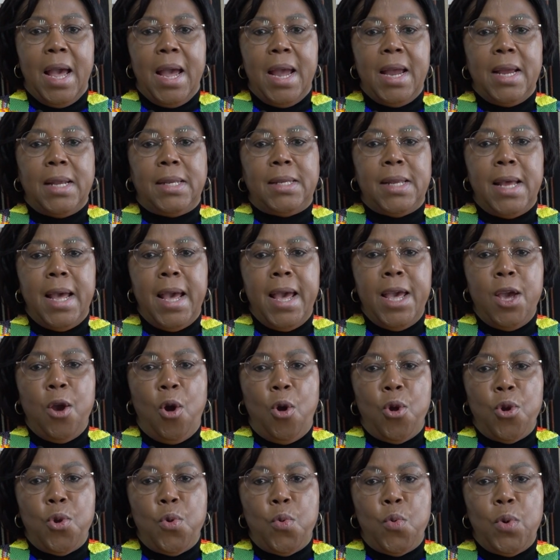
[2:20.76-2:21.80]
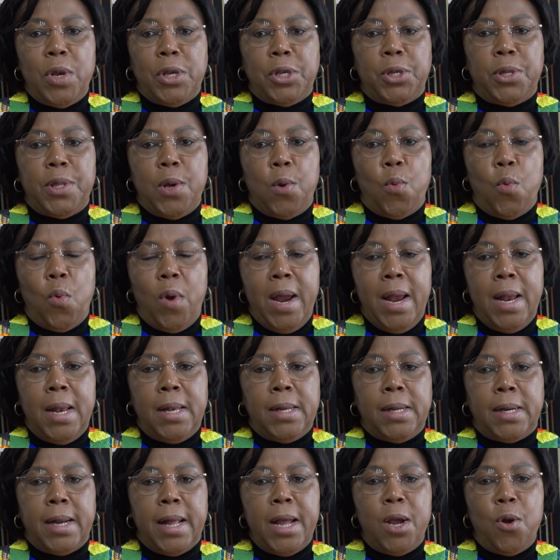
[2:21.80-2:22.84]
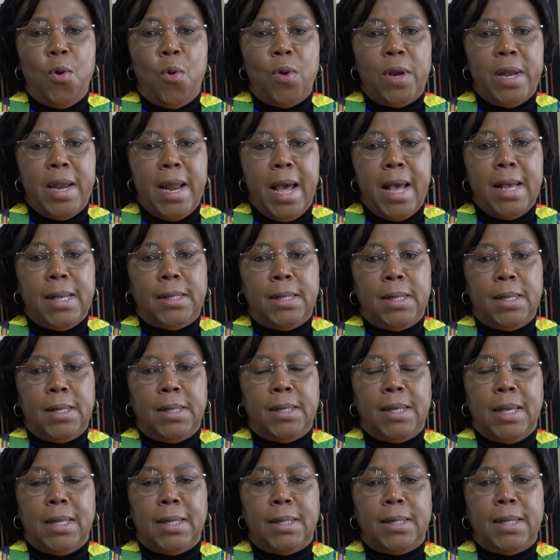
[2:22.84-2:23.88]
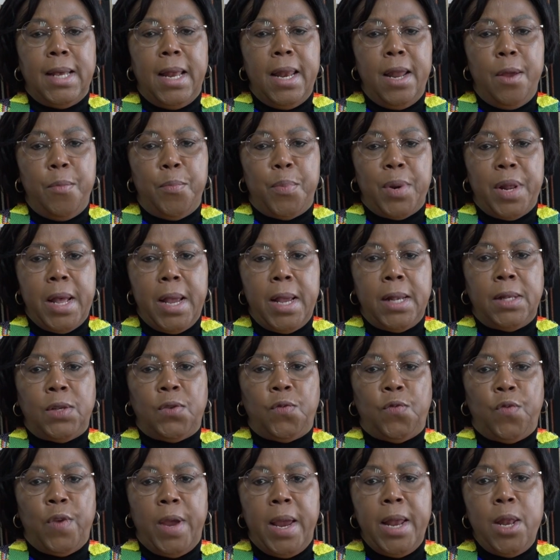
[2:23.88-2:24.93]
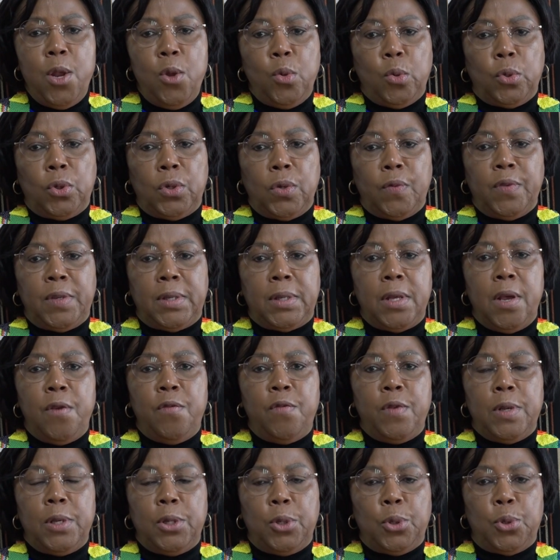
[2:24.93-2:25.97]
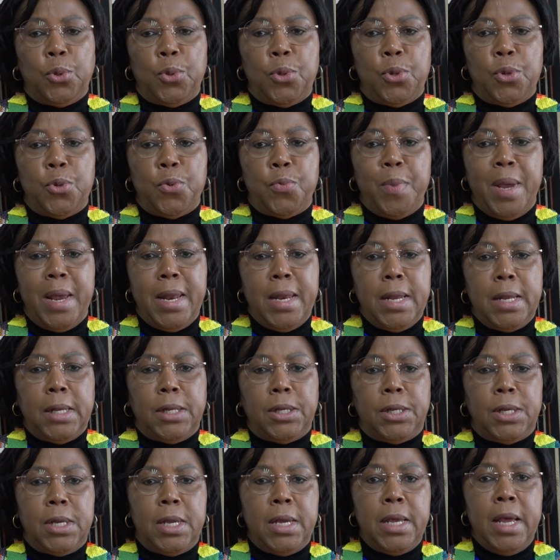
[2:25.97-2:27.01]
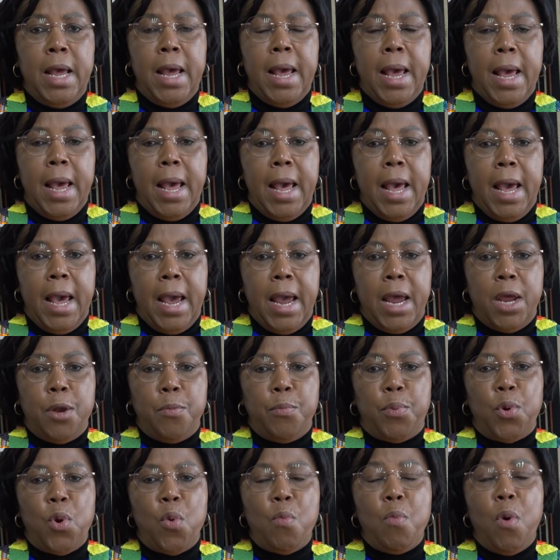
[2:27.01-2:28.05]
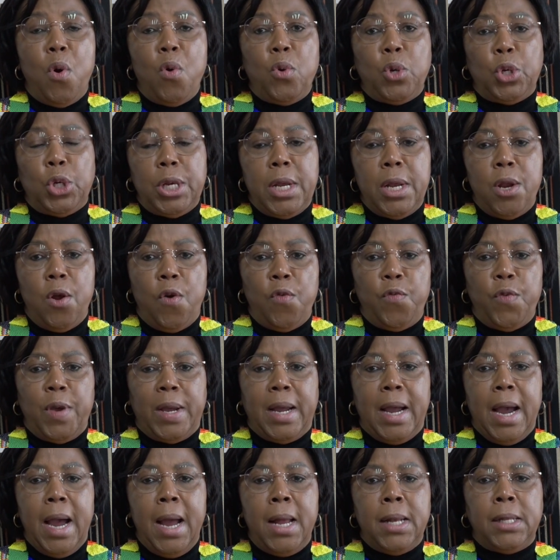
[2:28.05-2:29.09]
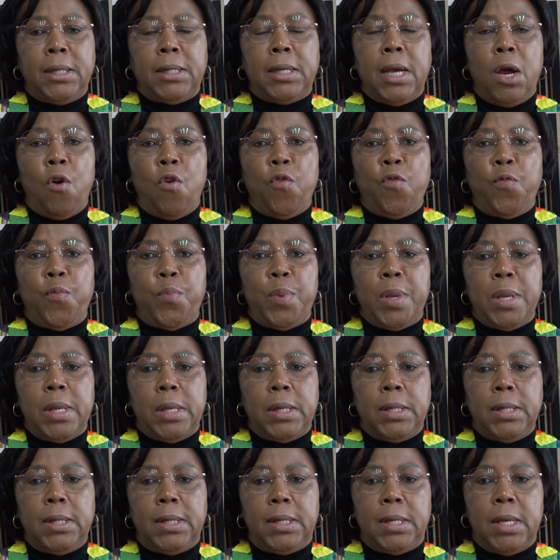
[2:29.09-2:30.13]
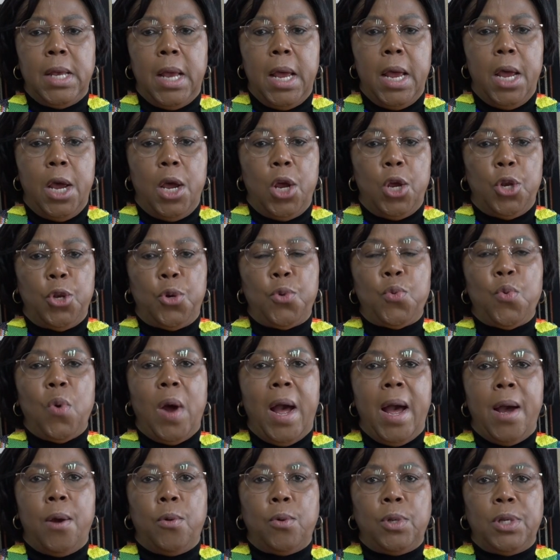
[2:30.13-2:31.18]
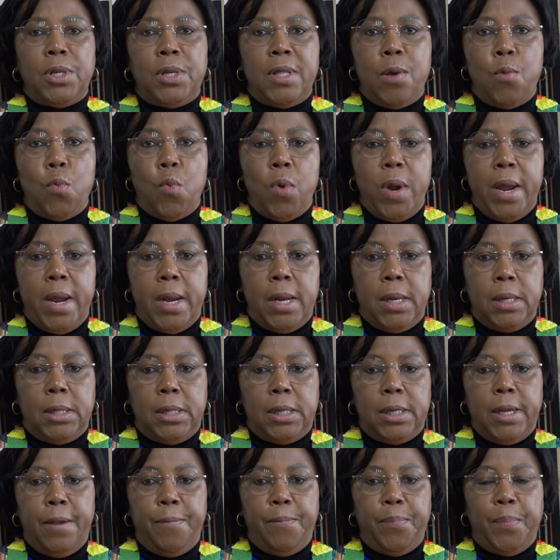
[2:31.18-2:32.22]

a day on which the world recognizes and celebrates values of service to humanity and promotion of a culture of peace throughout the world.